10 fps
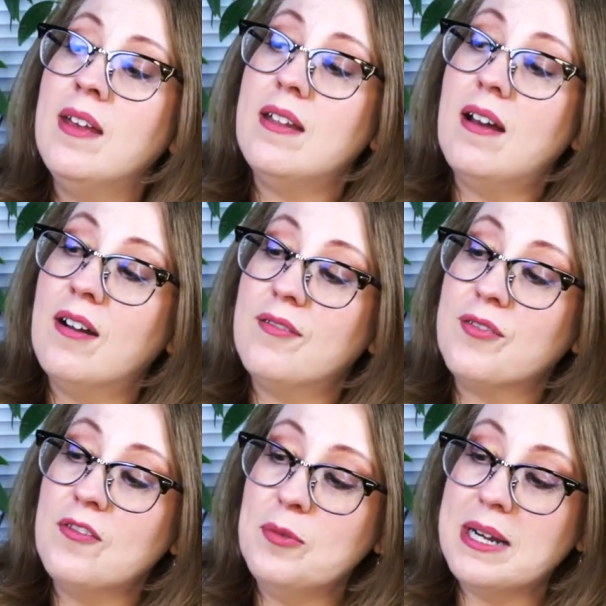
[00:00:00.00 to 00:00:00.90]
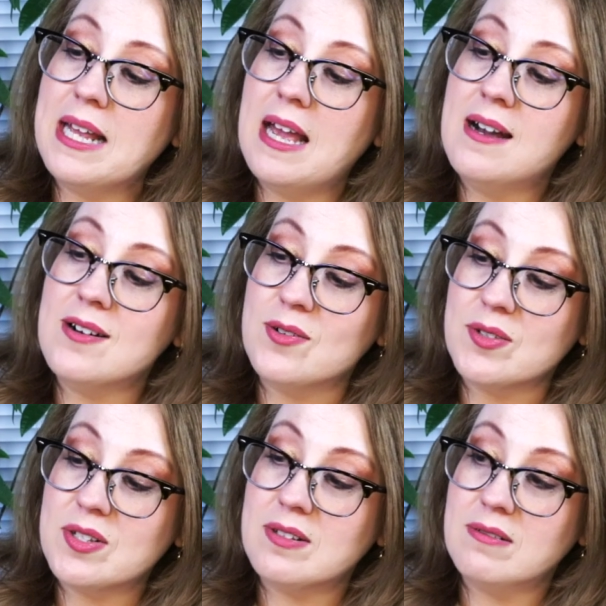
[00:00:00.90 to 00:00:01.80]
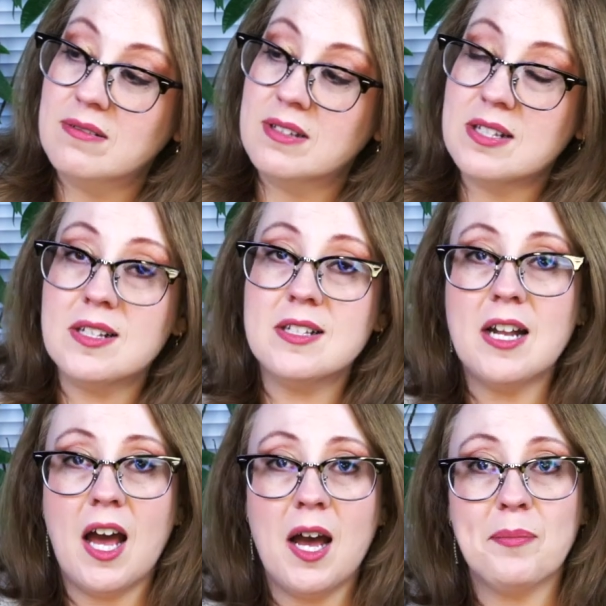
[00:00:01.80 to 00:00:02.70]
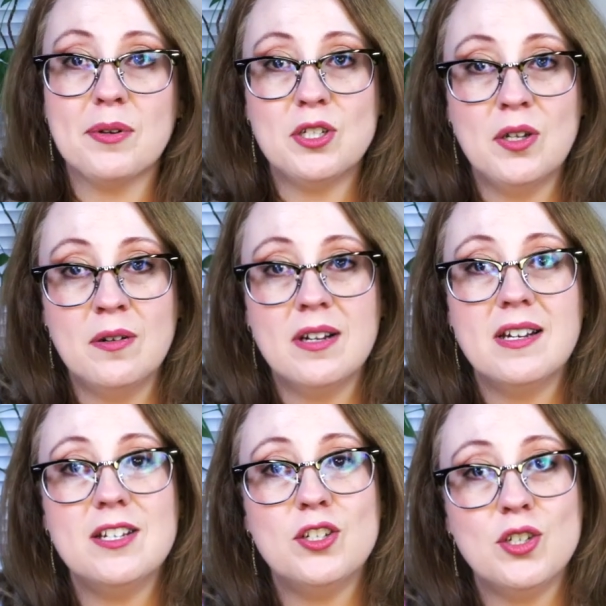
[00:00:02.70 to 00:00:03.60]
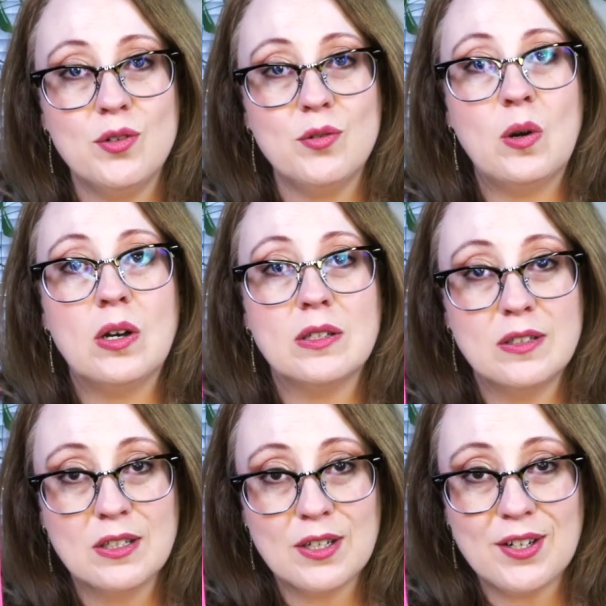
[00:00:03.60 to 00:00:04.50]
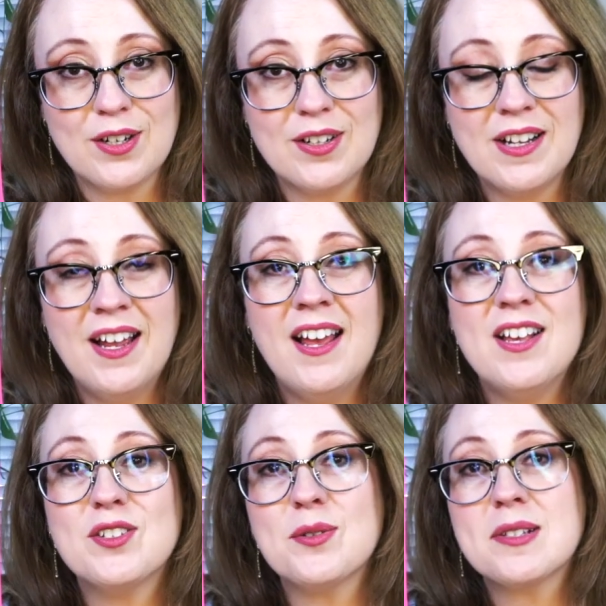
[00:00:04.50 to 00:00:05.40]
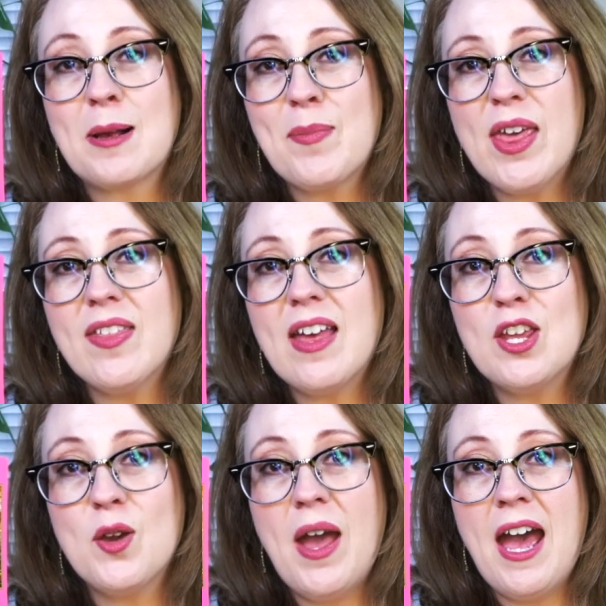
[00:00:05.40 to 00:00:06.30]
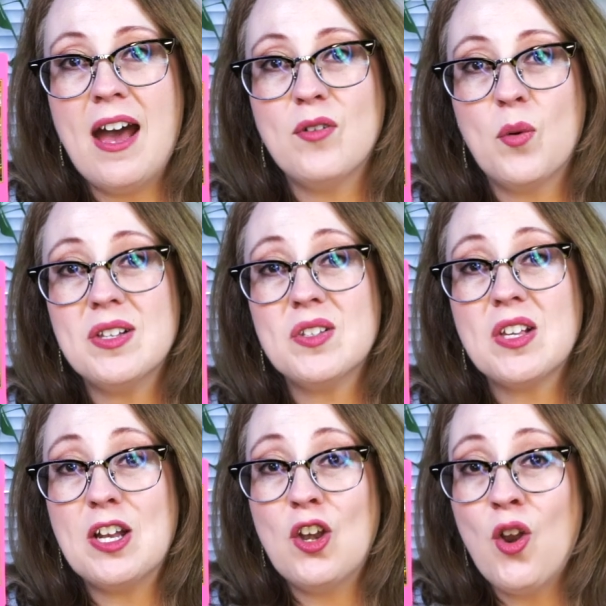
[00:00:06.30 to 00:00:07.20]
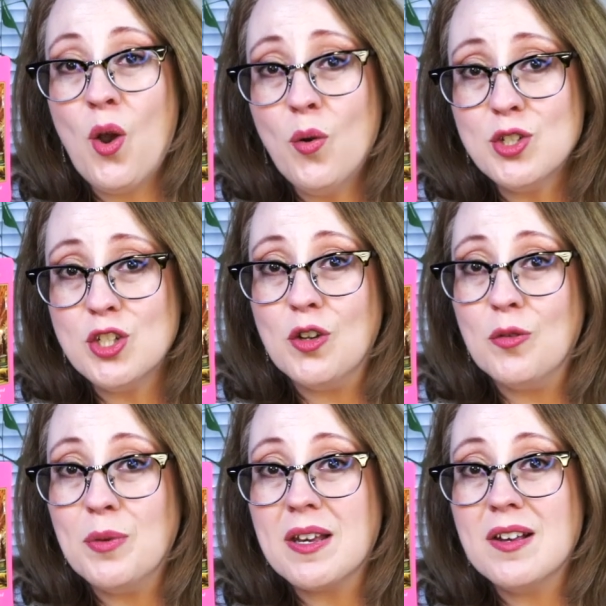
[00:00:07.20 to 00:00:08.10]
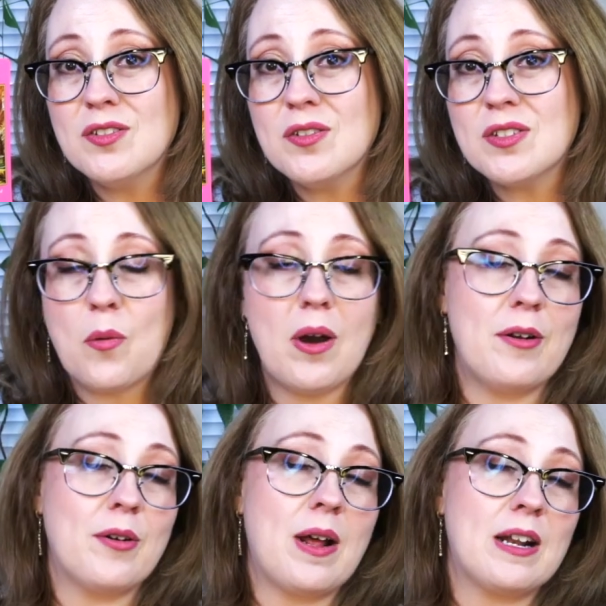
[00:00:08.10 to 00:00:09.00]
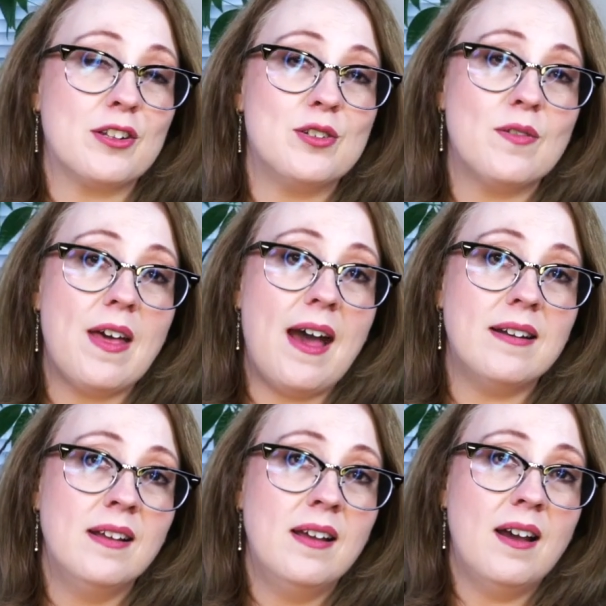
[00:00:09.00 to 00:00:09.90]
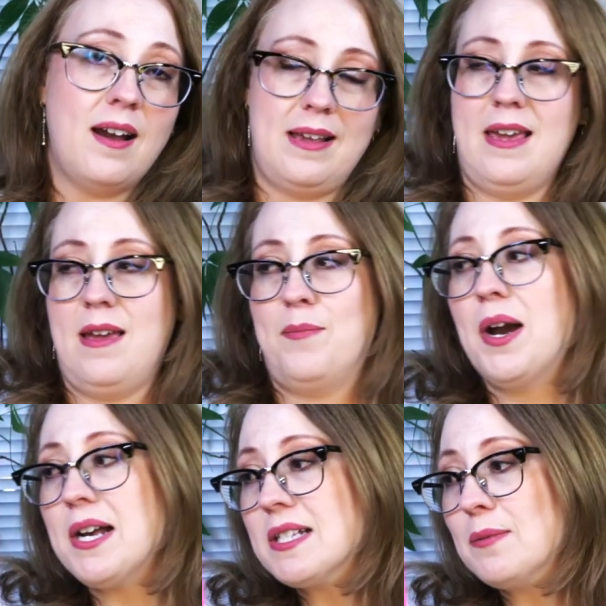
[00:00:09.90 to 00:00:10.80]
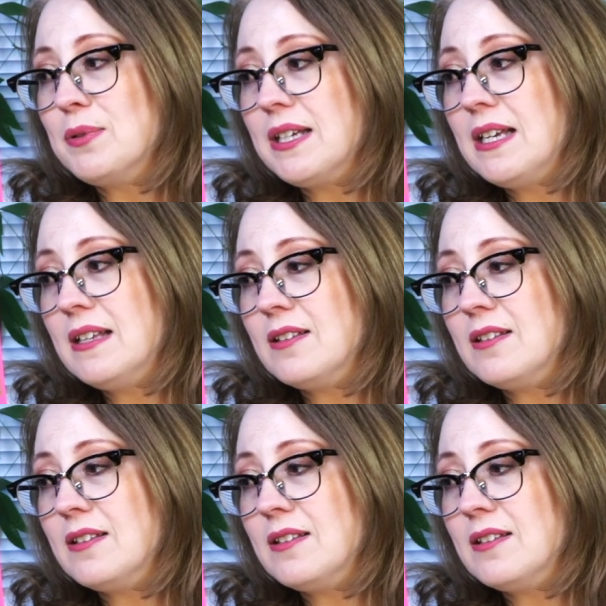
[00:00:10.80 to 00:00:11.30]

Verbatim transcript: Uh, for everybody else, this is an opportunity to learn. So, something that you have always said no to because you say, Well, I don't know how to do that. I can't possibly.